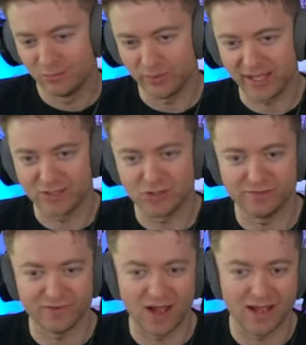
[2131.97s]
We get
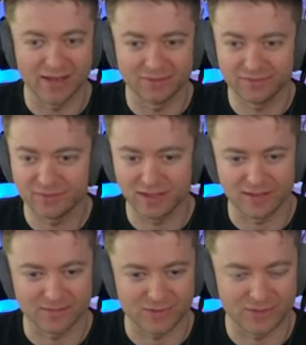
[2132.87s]
g5.
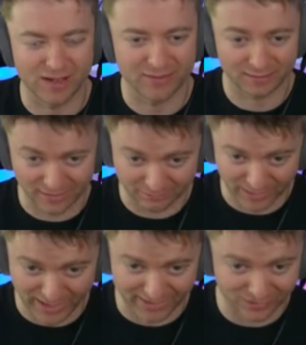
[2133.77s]
Um, there's nothing that
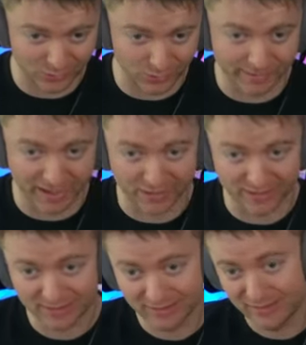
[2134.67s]
black can do about
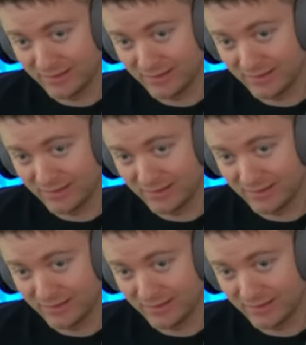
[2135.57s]
it.